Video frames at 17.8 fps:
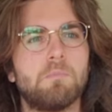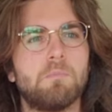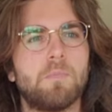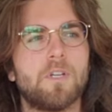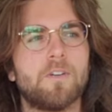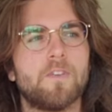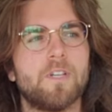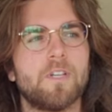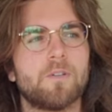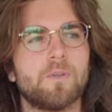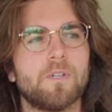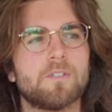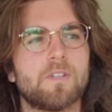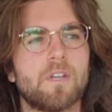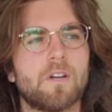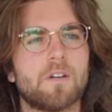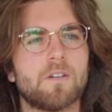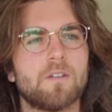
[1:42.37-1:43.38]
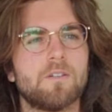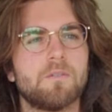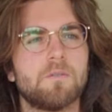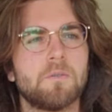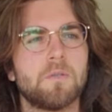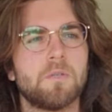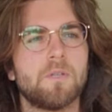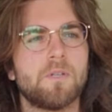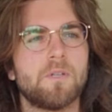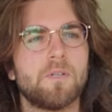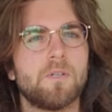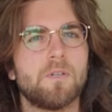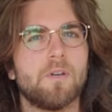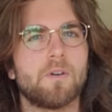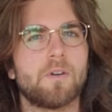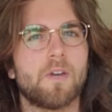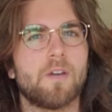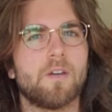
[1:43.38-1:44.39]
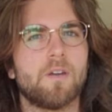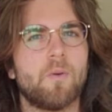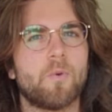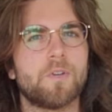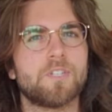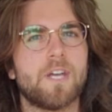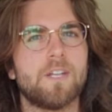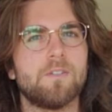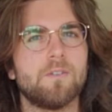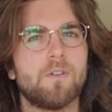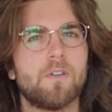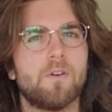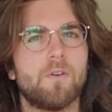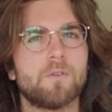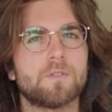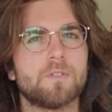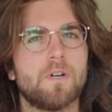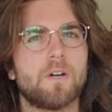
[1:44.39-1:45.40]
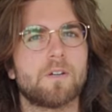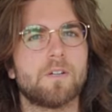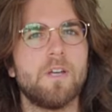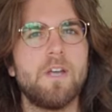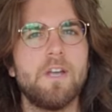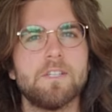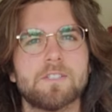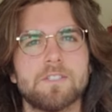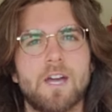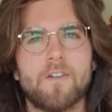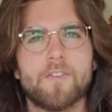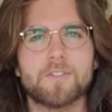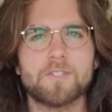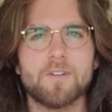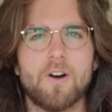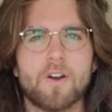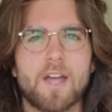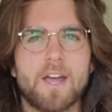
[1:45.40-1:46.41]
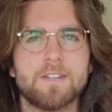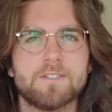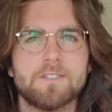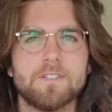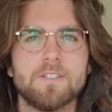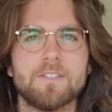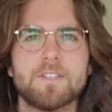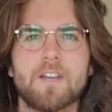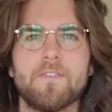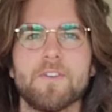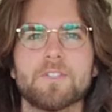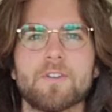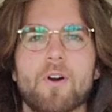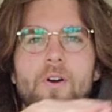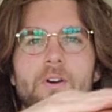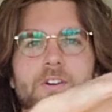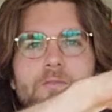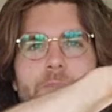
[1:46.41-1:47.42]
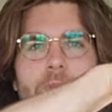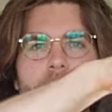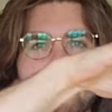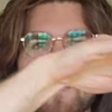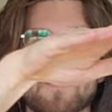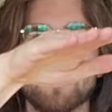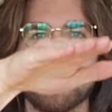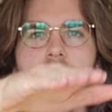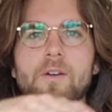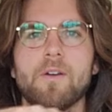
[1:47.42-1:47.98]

an increase there? Okay, and what does that do to the whole song? So now the song has, instead of this arc of being,